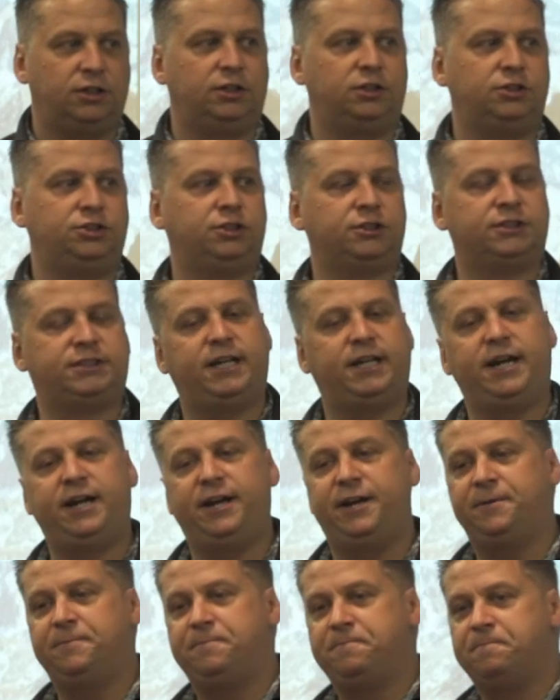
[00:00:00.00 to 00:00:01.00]
She'll
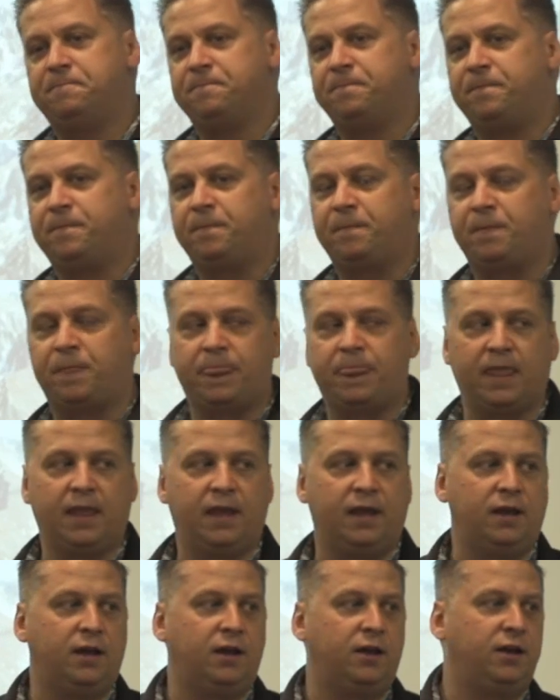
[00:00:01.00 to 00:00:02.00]
say,
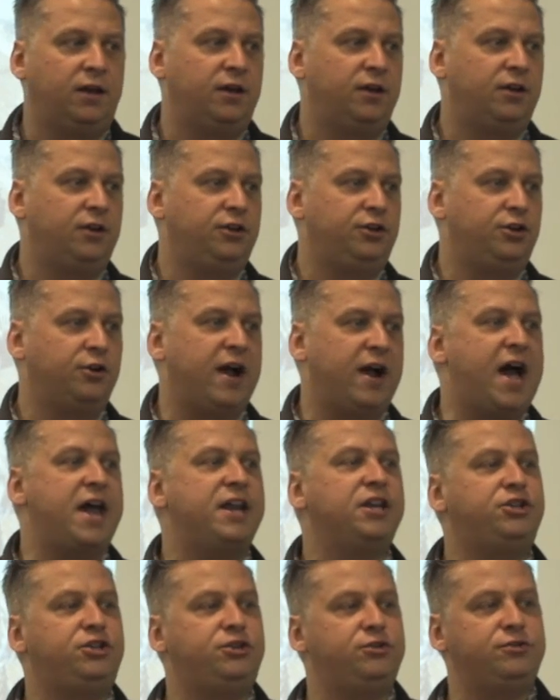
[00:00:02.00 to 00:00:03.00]
your
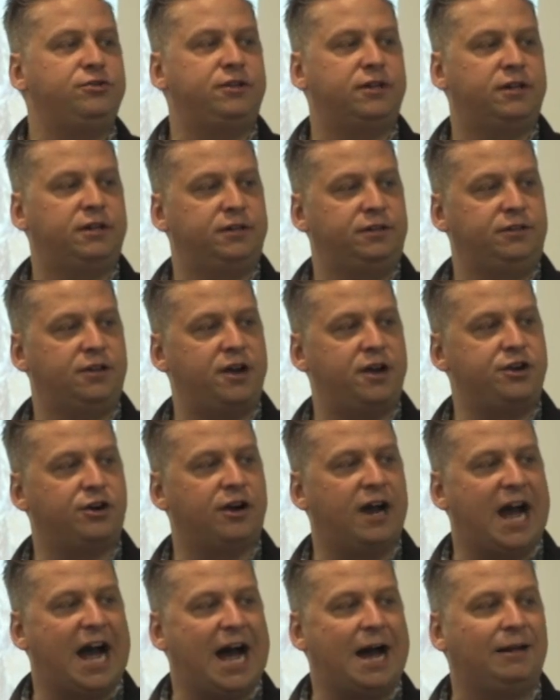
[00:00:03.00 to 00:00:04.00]
attitude, not your
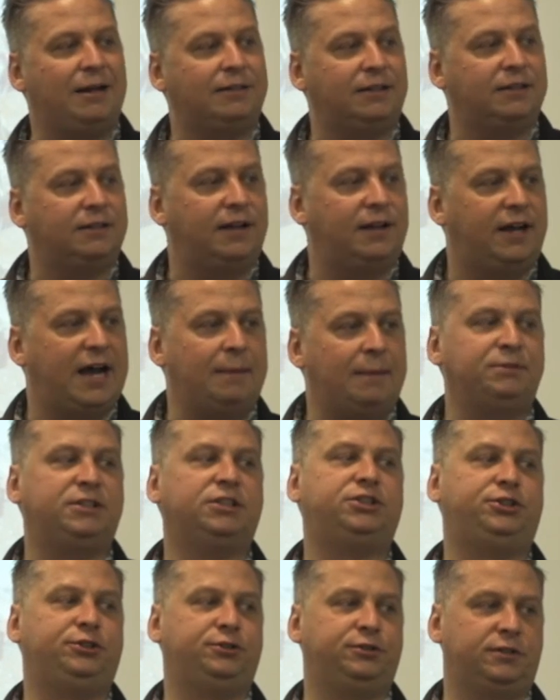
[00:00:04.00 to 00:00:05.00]

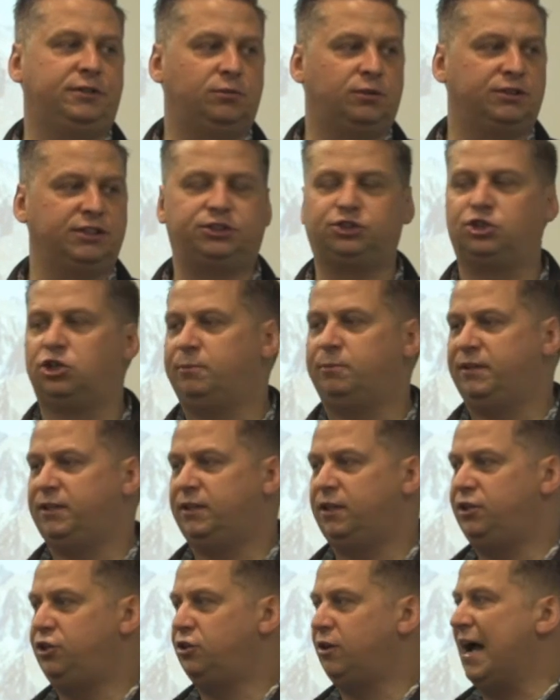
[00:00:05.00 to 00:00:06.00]
aptitude, will determine
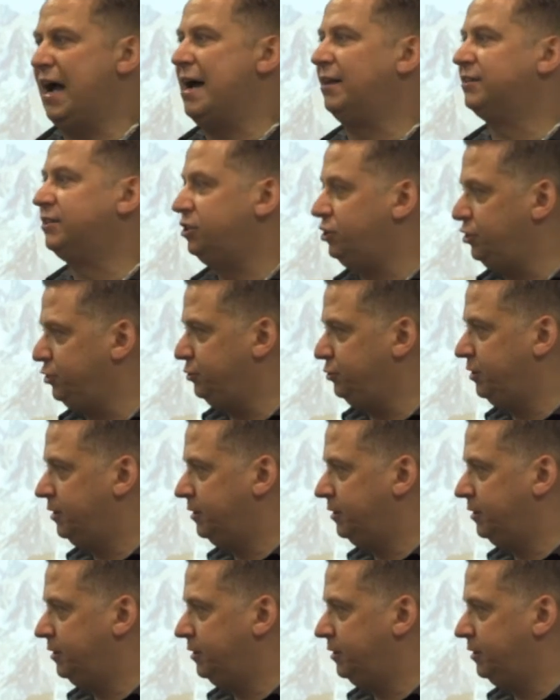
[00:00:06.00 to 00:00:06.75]
your altitude.